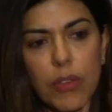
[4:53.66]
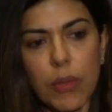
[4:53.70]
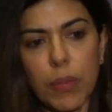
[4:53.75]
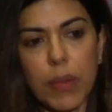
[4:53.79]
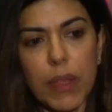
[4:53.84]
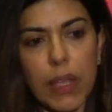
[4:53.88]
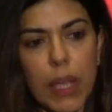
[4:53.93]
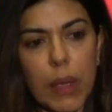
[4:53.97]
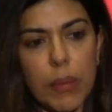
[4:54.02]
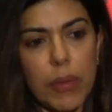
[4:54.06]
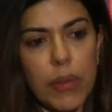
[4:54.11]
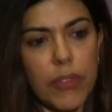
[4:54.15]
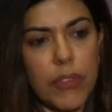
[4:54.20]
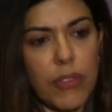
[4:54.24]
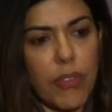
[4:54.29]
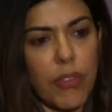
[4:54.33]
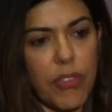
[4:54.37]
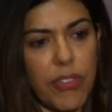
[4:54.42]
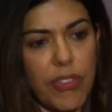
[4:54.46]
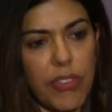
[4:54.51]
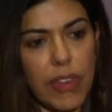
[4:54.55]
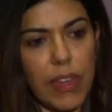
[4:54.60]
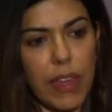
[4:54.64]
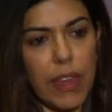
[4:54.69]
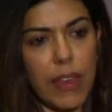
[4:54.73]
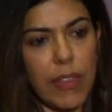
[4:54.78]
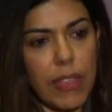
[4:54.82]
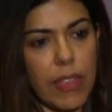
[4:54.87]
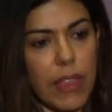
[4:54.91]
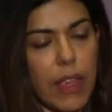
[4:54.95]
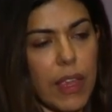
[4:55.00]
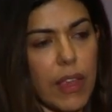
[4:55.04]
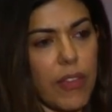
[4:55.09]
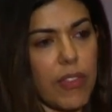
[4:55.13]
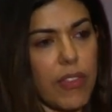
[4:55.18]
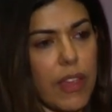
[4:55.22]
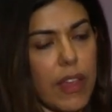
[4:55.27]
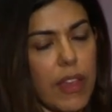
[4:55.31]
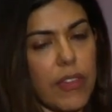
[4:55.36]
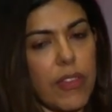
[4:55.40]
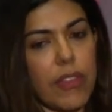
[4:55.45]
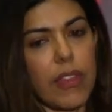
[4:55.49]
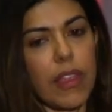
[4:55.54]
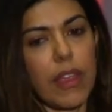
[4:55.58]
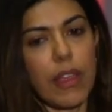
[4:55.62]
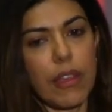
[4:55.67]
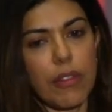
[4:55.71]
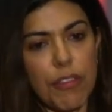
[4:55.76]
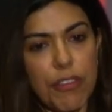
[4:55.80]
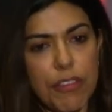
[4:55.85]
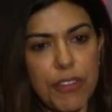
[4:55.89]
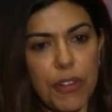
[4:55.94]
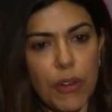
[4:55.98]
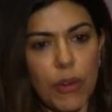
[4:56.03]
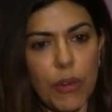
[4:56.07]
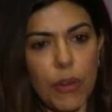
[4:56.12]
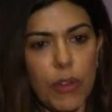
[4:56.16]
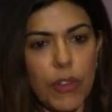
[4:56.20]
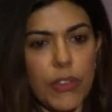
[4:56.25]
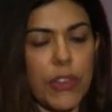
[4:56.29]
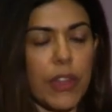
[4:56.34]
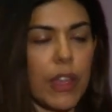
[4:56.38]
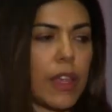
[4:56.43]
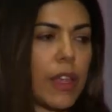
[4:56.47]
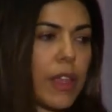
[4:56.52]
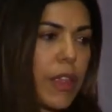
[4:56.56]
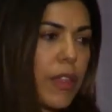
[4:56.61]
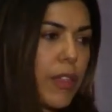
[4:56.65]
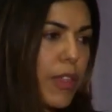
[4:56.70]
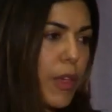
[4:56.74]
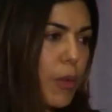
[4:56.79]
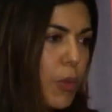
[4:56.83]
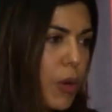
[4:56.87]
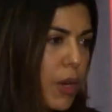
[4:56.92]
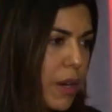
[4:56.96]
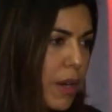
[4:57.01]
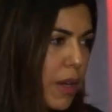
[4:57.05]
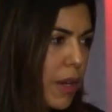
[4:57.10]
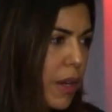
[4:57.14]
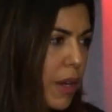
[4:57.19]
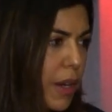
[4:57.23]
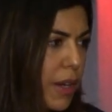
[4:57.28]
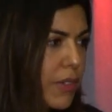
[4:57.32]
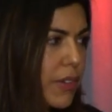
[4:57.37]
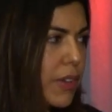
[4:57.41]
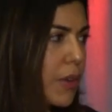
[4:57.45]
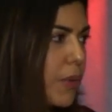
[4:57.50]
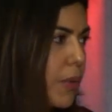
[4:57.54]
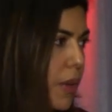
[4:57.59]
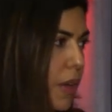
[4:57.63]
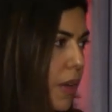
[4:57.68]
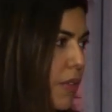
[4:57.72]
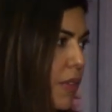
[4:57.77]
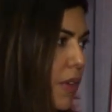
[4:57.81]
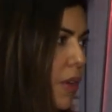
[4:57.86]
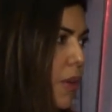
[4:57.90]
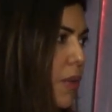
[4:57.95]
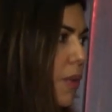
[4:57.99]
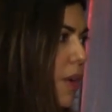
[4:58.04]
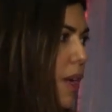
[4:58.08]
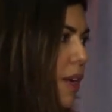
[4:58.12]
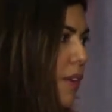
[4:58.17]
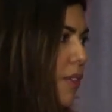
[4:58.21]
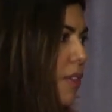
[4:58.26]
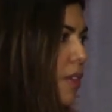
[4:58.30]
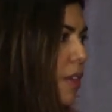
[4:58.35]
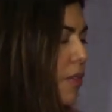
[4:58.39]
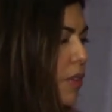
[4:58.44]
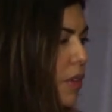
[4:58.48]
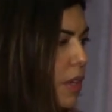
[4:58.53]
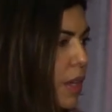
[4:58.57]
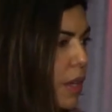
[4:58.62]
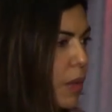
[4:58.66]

be able to see things as they unfold. They want a high degree of interactivity